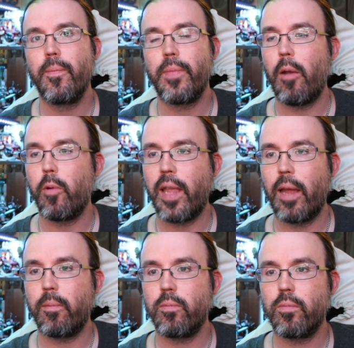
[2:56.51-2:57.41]
They would get
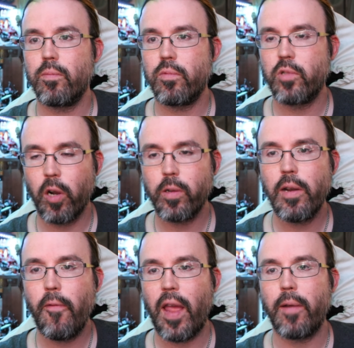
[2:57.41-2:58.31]
chunked in a
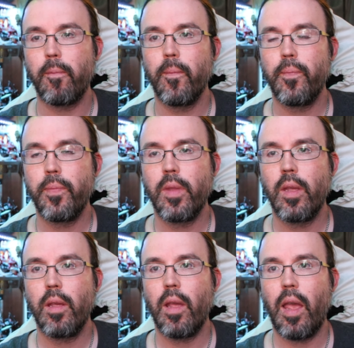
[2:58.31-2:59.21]
van
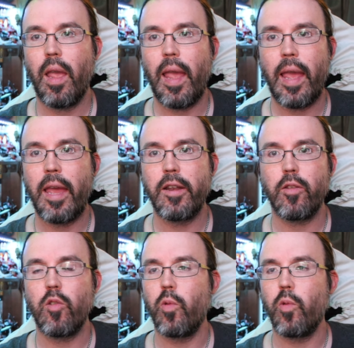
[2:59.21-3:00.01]
and you would